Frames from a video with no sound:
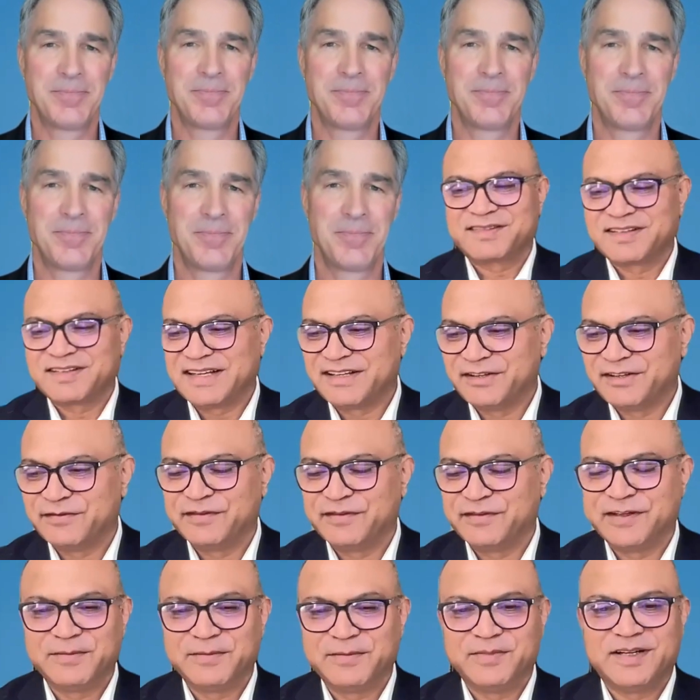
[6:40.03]
Well, thank you
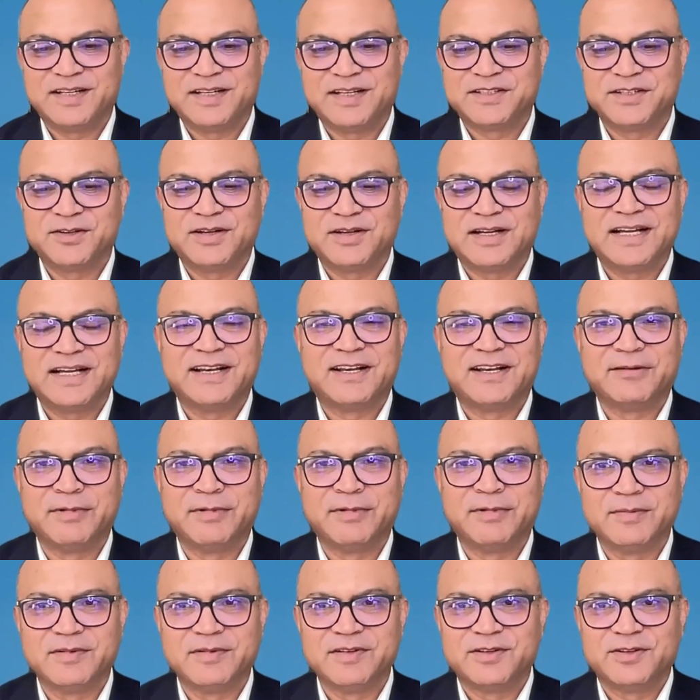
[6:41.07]
very much. I
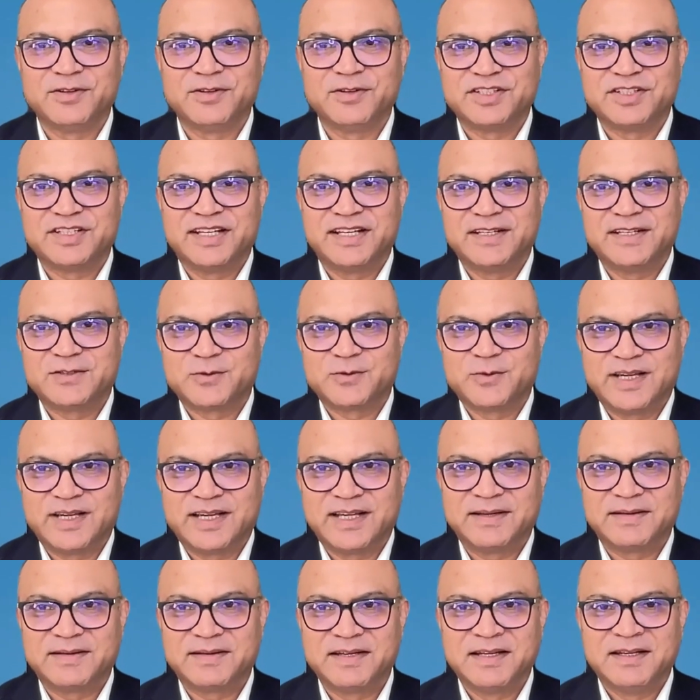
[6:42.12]
remember those days
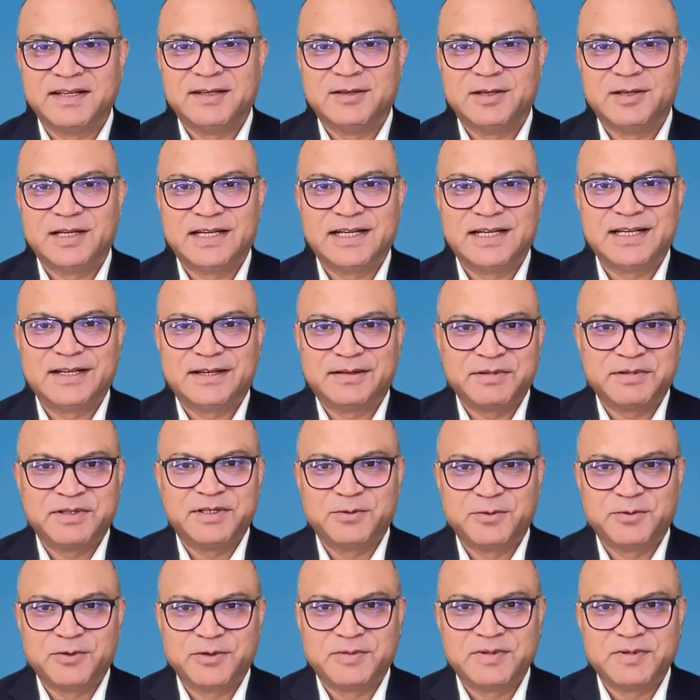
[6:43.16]
when
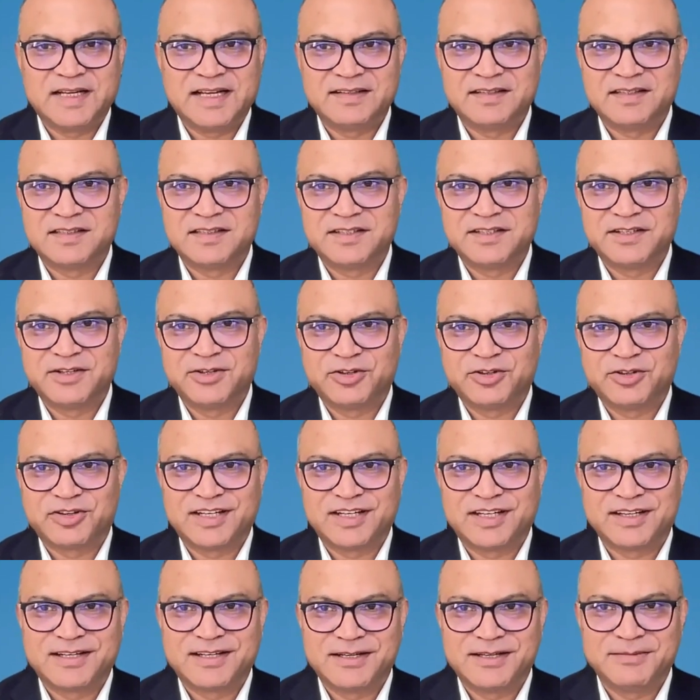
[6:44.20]
you would, as a CEO,
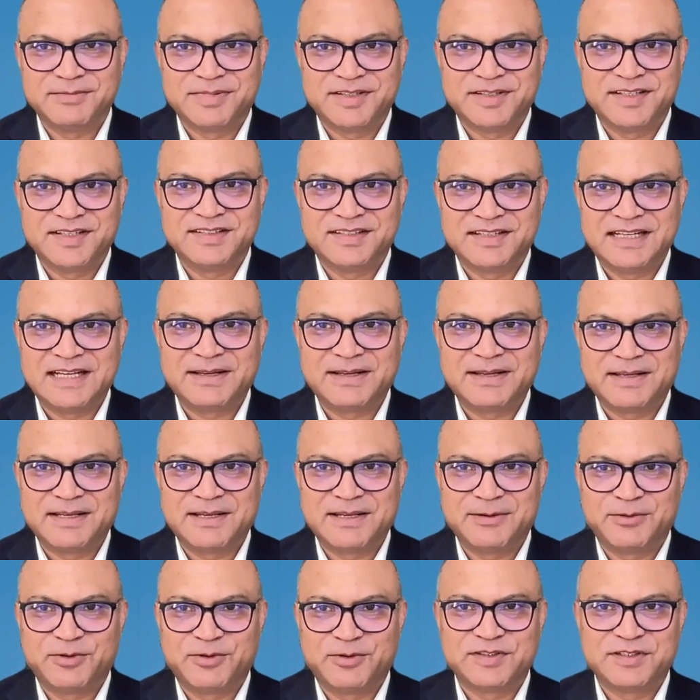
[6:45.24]
run companies, and
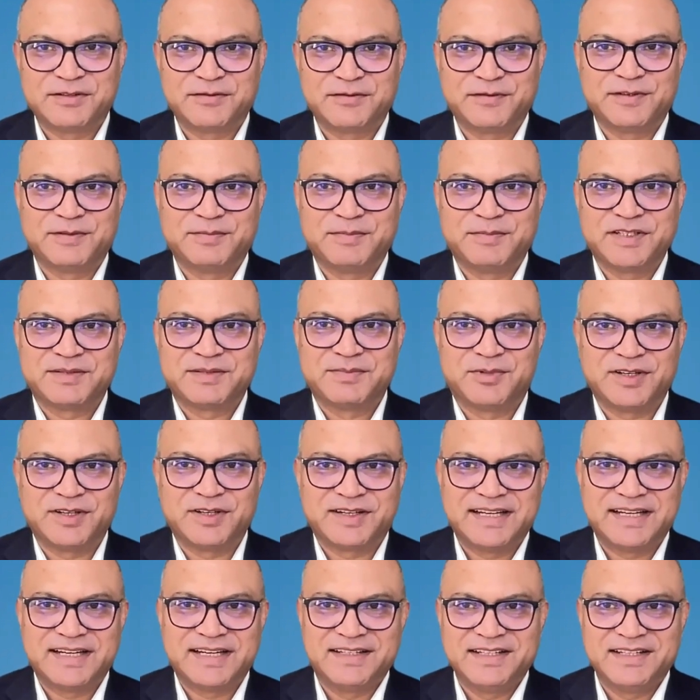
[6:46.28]
I was of a much
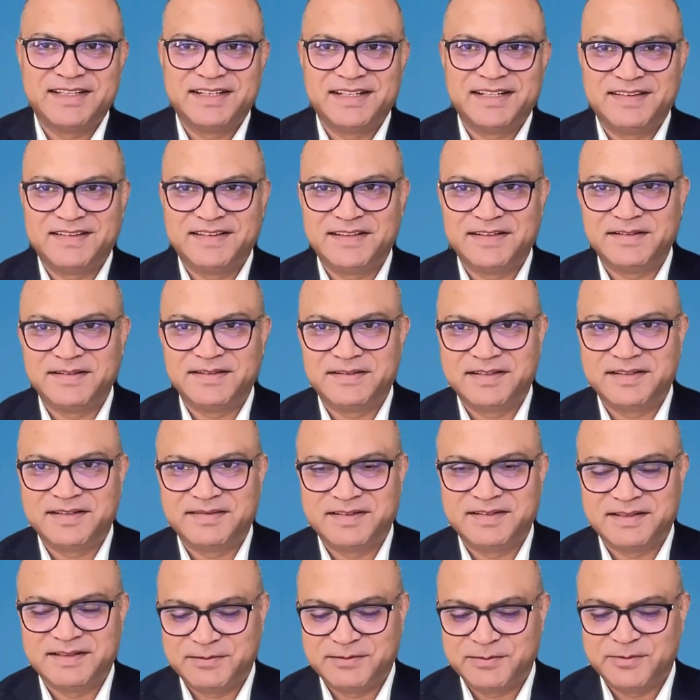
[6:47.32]
smaller entity
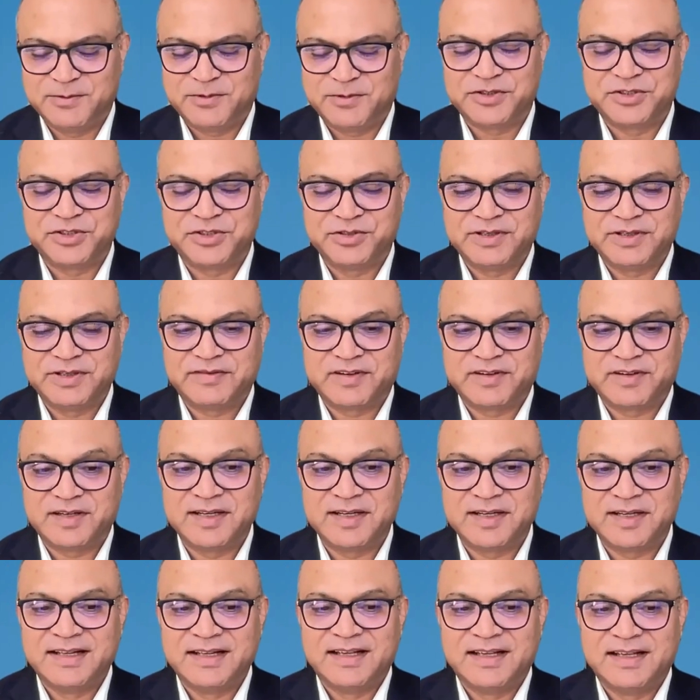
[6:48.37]
than what you have
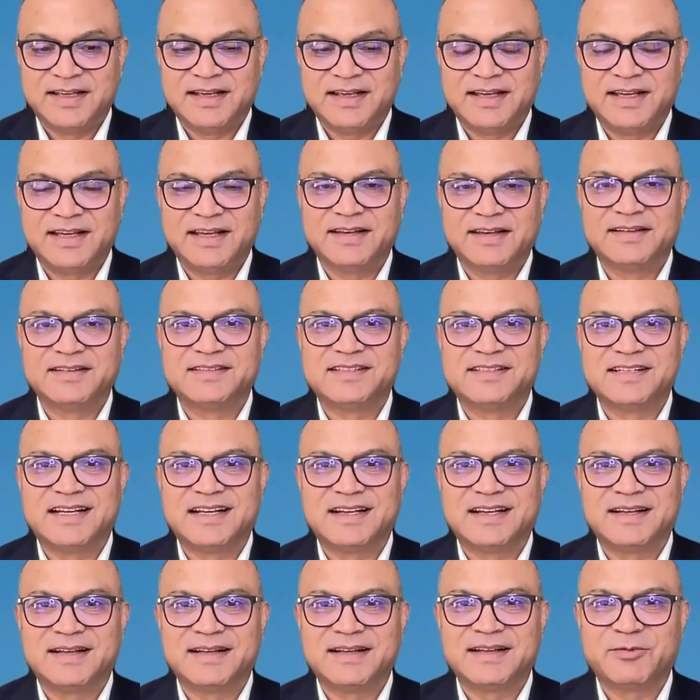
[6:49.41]
run. And
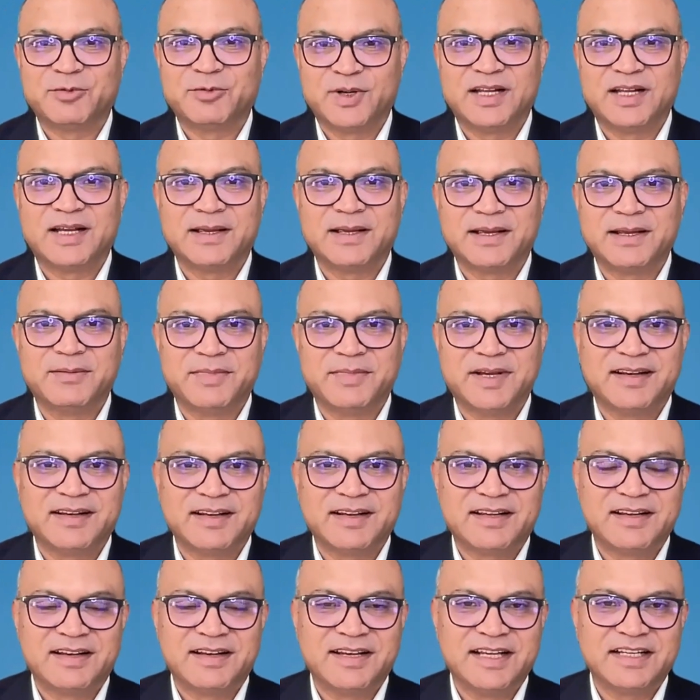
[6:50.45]
in my
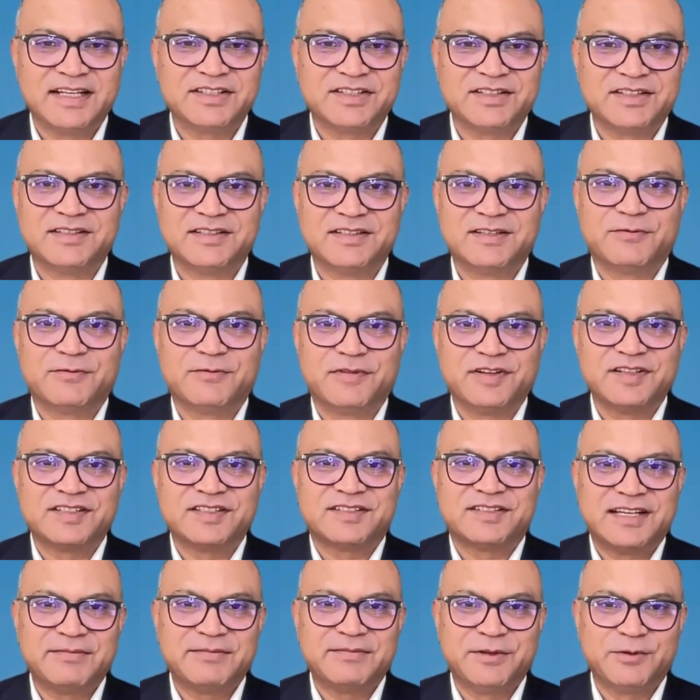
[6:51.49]
recollection, the
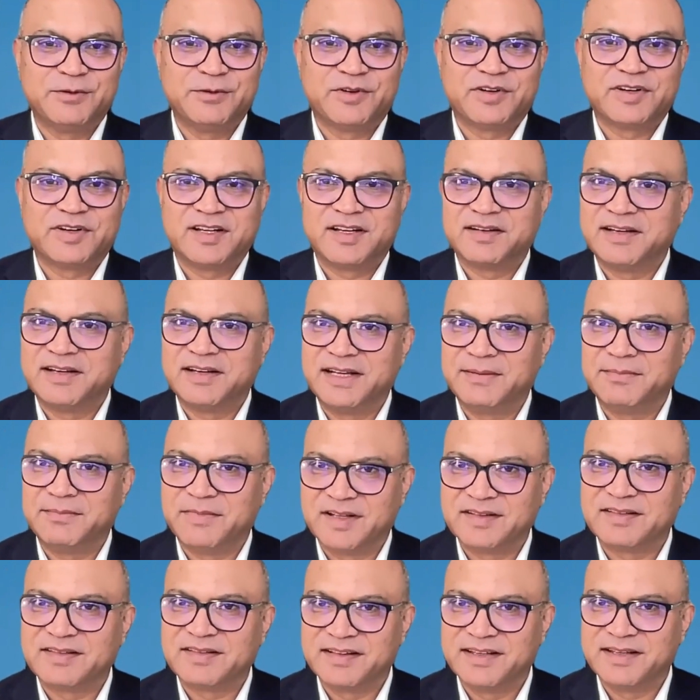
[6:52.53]
first time you would run a
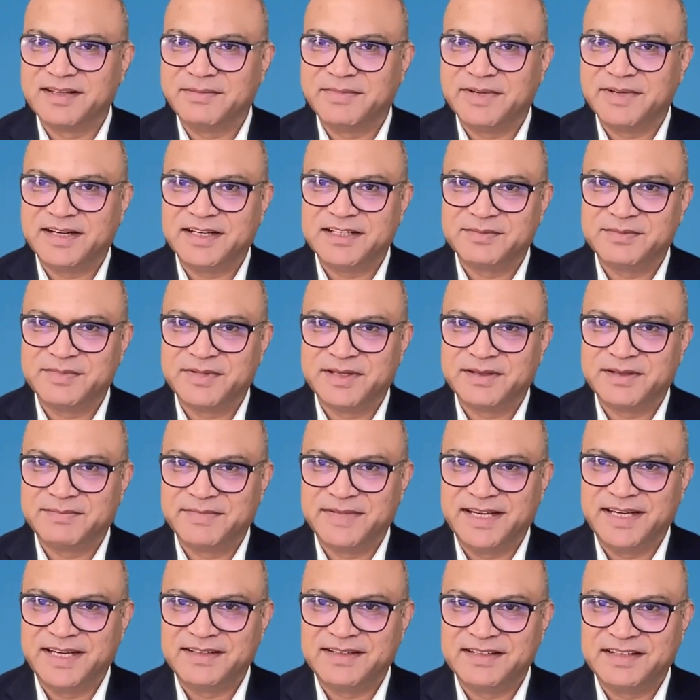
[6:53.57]
monthly management
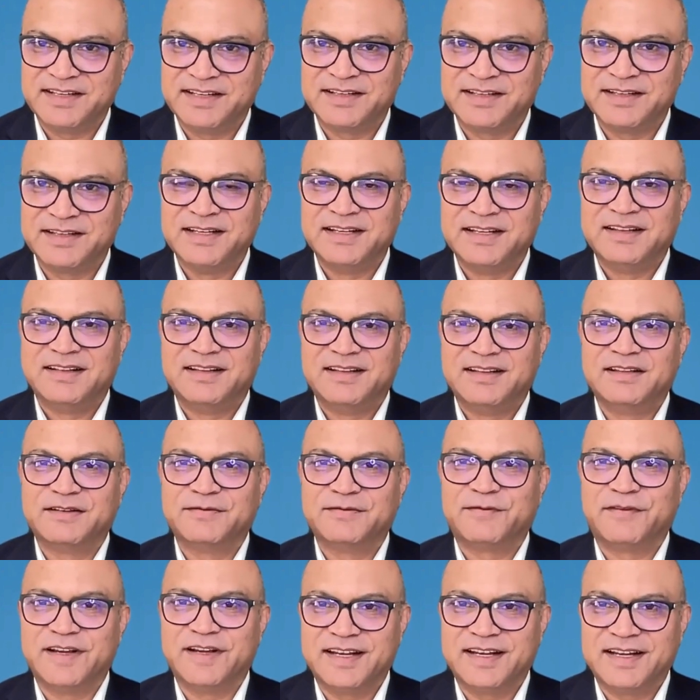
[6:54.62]
meeting,
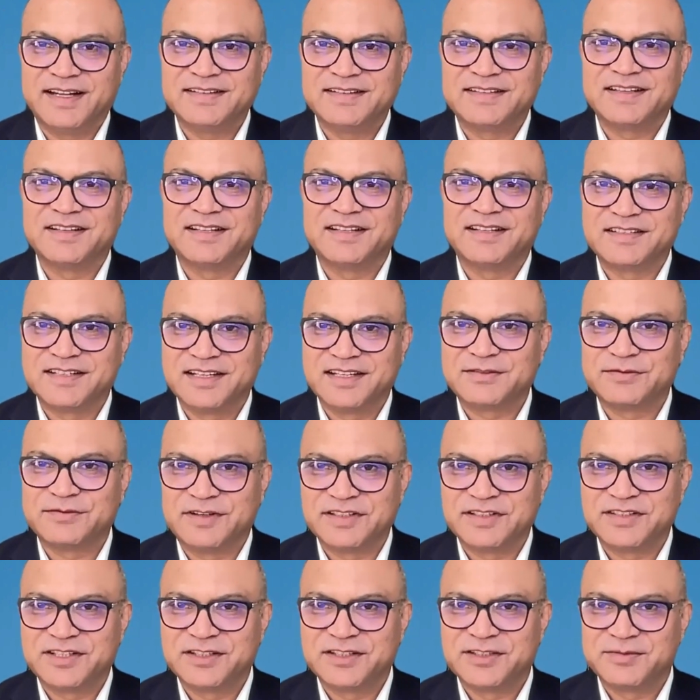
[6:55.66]
the finance and the sales
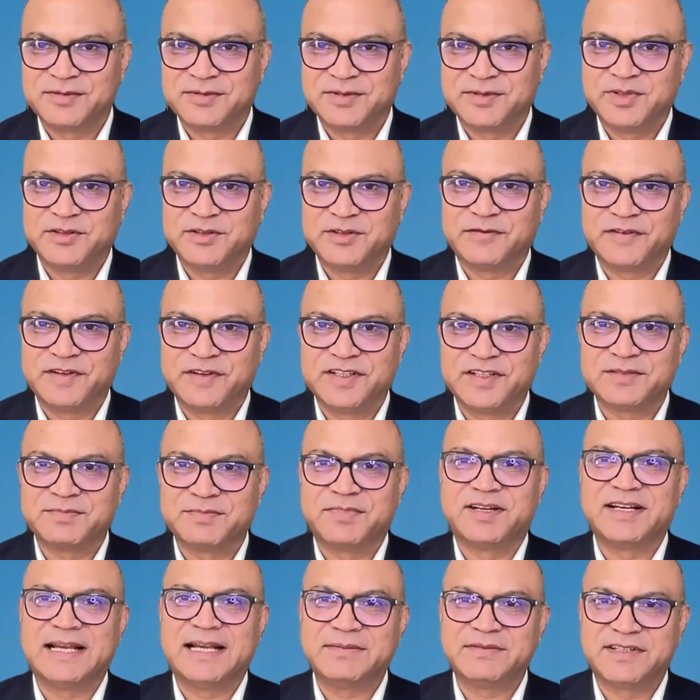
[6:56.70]
functions will be the
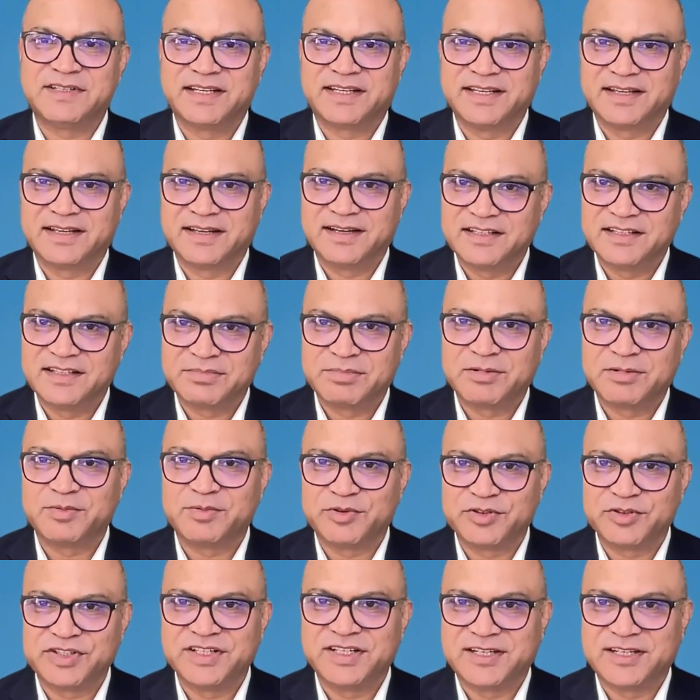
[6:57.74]
first, perhaps taking a
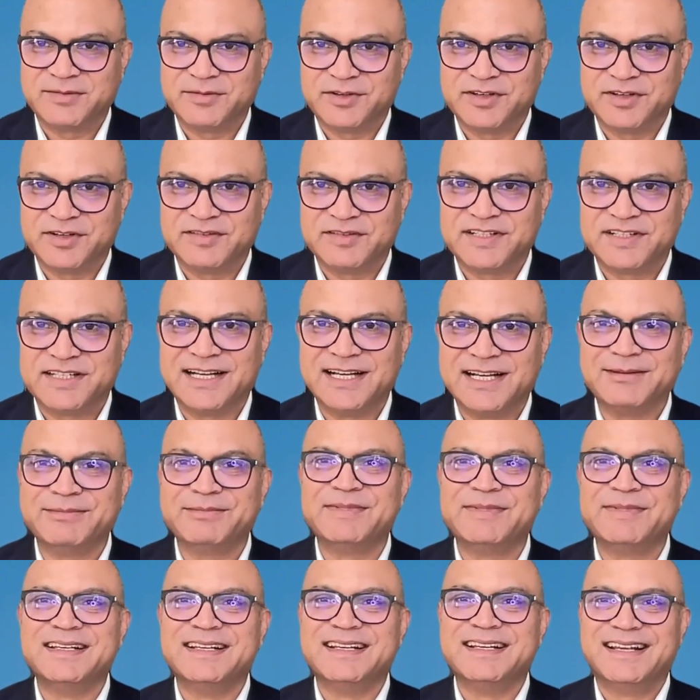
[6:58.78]
disproportionate amount of
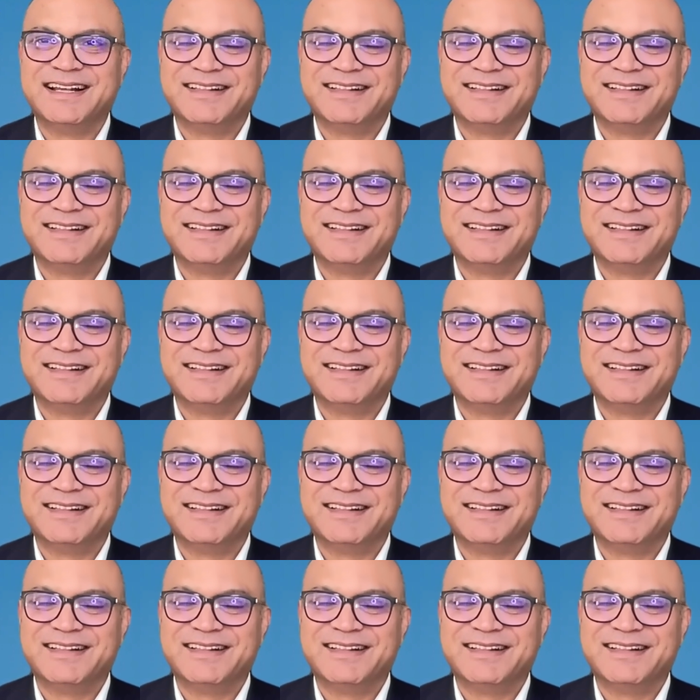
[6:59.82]
time.